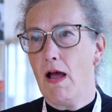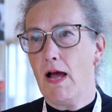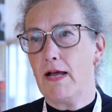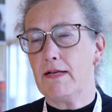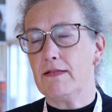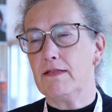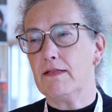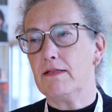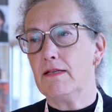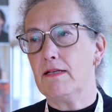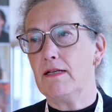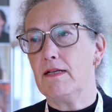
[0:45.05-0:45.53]

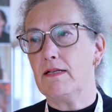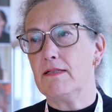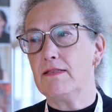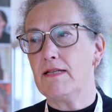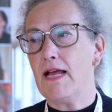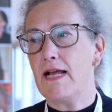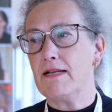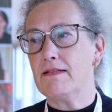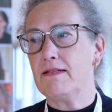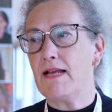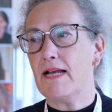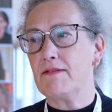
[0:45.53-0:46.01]
And
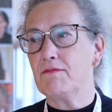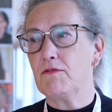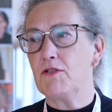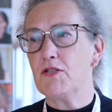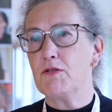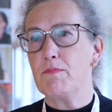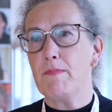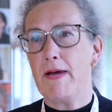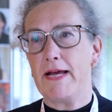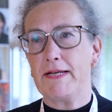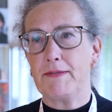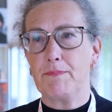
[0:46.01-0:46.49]
that
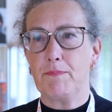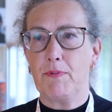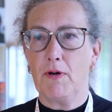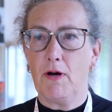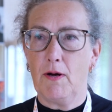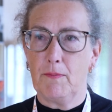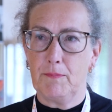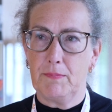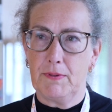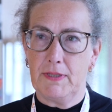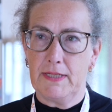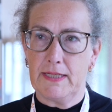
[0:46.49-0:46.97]
was made
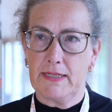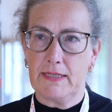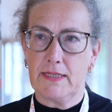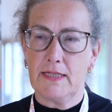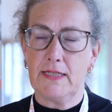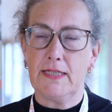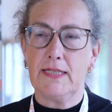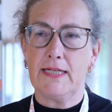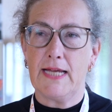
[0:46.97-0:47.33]
public